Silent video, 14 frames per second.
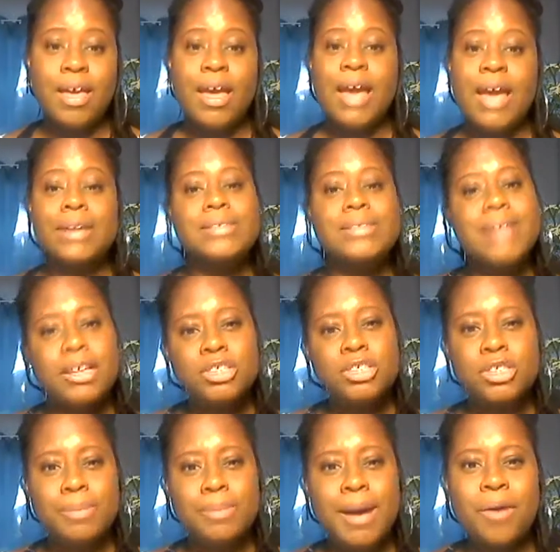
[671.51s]
And it's not
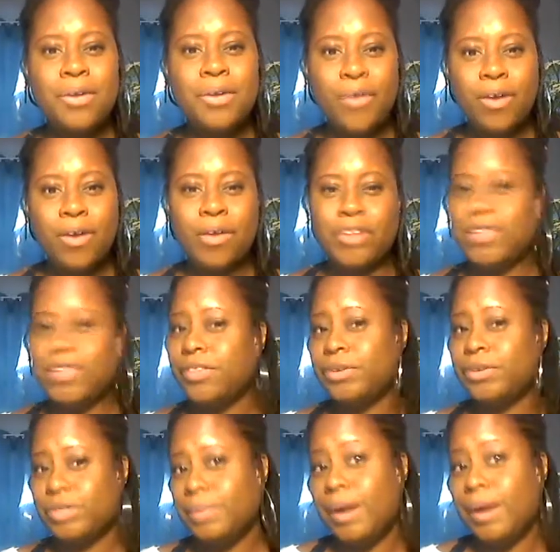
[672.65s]
just about your growth either.
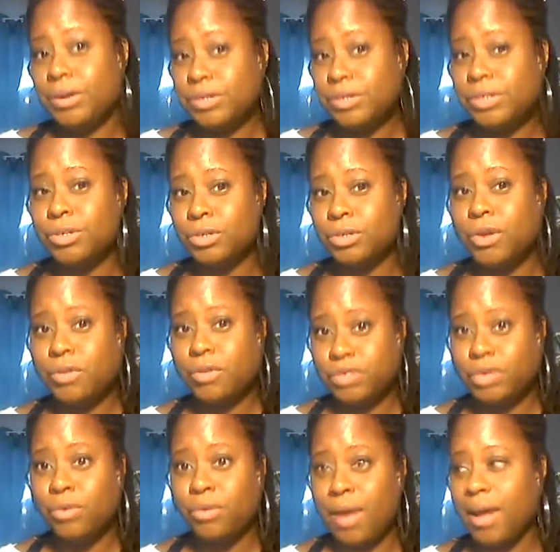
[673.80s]
It's about your sister's growth
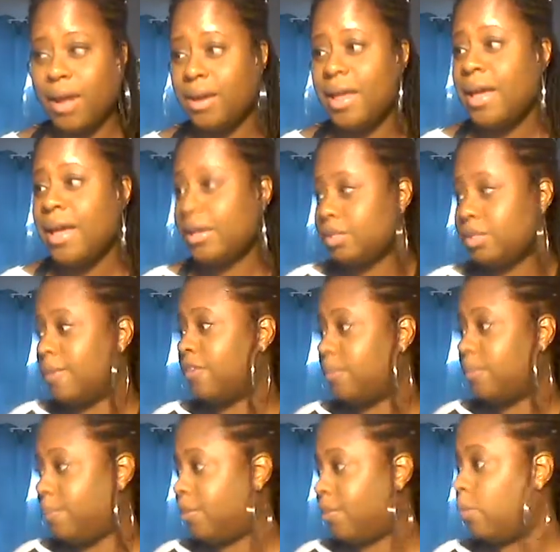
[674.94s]
too, right? It's about
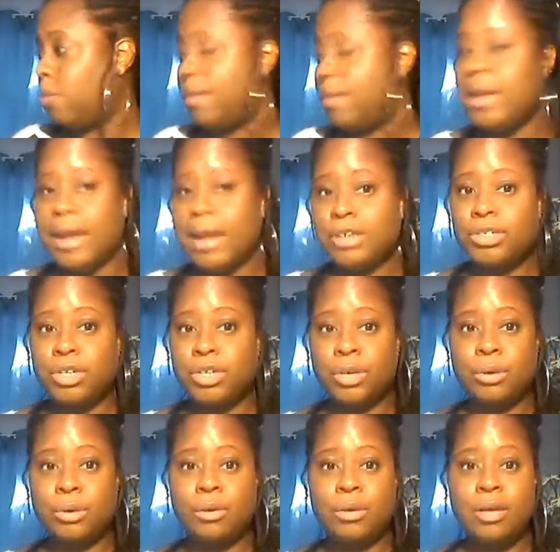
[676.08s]
the woman next to
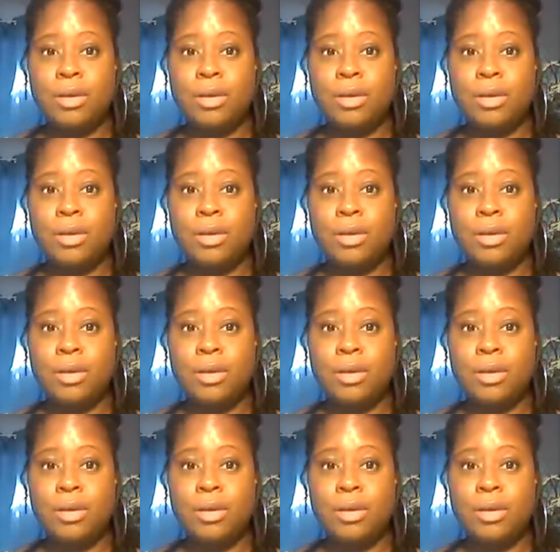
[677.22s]
you.